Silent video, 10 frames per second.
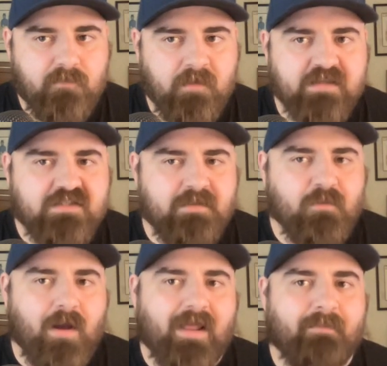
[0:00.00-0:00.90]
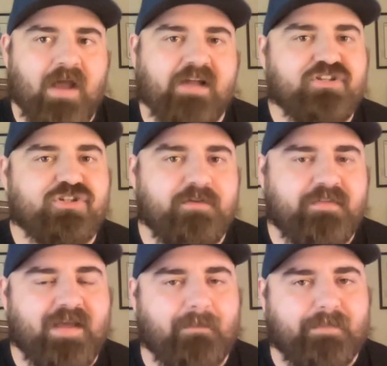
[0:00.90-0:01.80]
And to me, while I'm not sure that
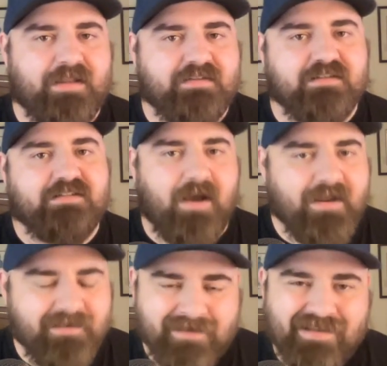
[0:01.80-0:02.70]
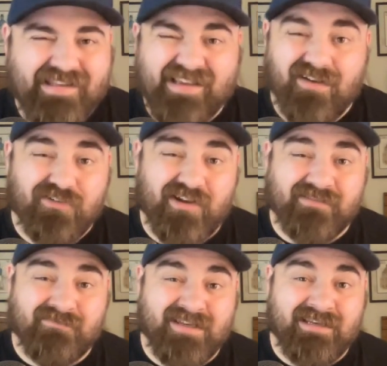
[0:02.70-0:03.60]
that means a ton, it also
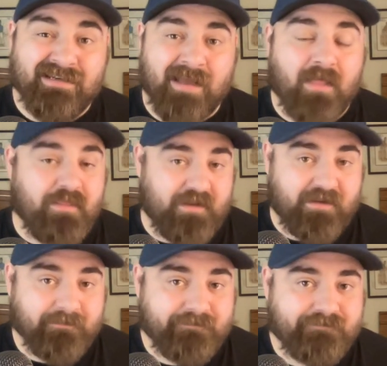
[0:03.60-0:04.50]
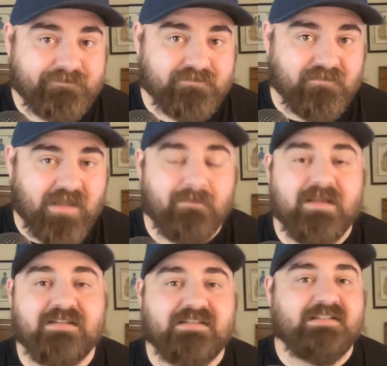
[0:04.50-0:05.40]
doesn't mean nothing. It
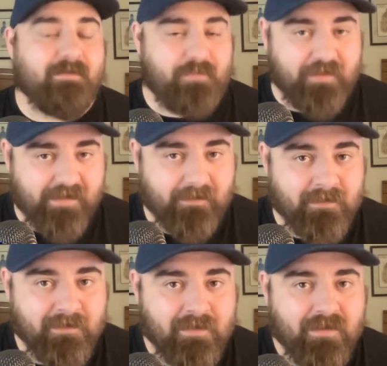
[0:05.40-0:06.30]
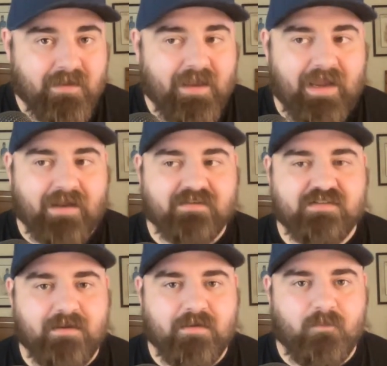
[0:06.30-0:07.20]
means something. And
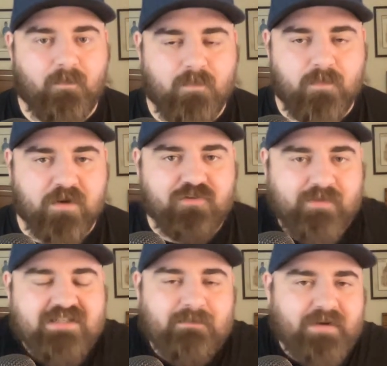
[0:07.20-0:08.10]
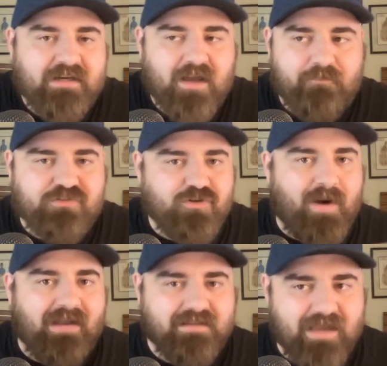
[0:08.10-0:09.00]
there's a reason Braden Huff was so
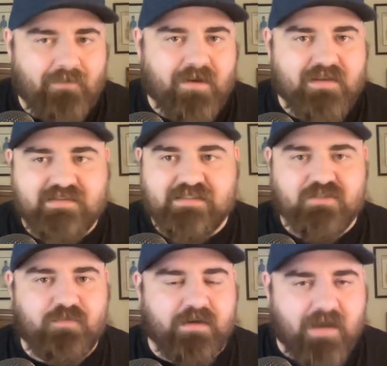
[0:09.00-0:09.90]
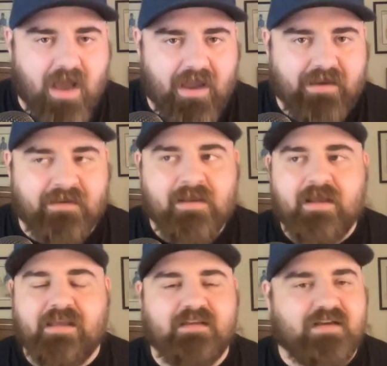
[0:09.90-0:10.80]
highly touted. He's six foot nine.
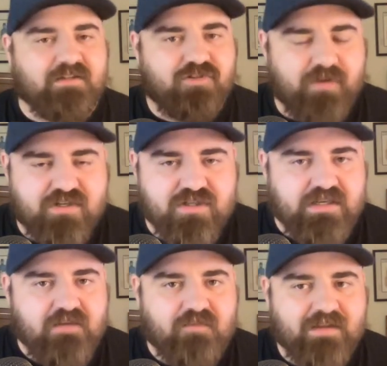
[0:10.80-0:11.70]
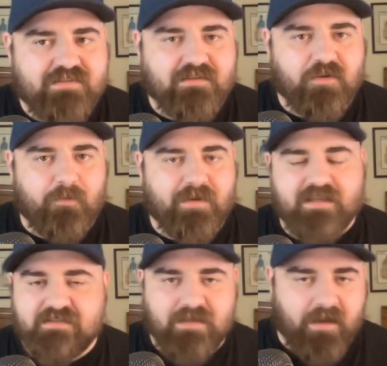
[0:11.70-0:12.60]
He can stretch the defense a little
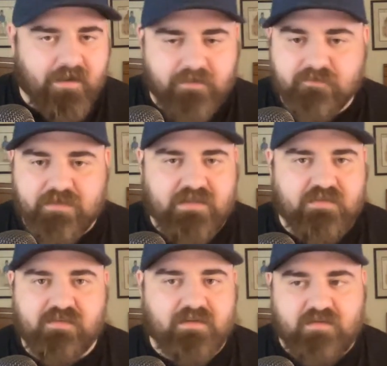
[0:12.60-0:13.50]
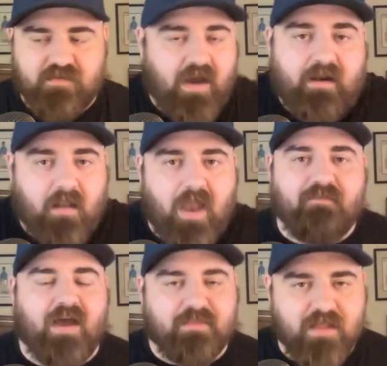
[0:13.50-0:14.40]
bit. Uh, he's he's got a lot
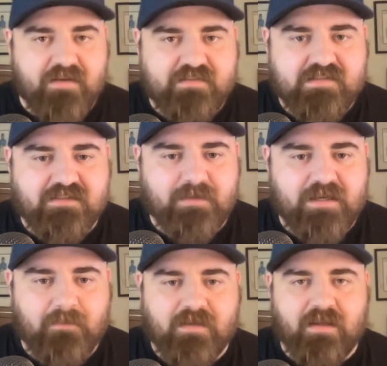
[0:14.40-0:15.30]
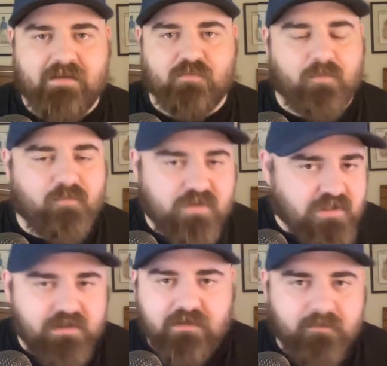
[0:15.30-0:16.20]
of athleticism in him, and, and
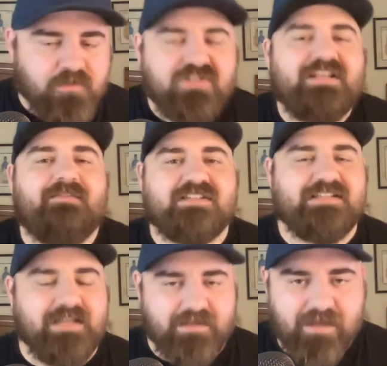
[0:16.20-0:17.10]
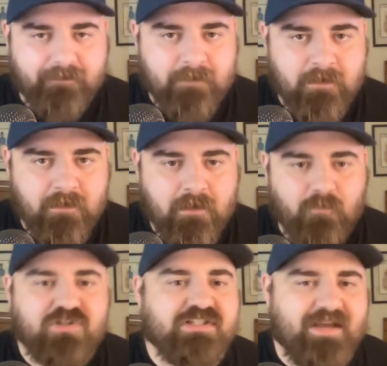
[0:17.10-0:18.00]
we we just haven't seen it yet.
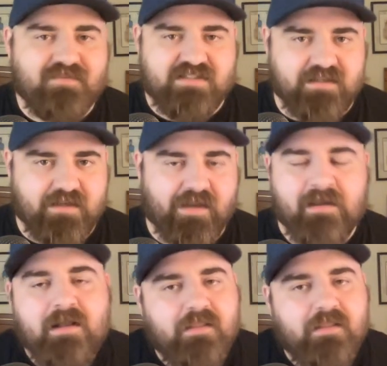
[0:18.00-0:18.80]
We just haven't seen it yet.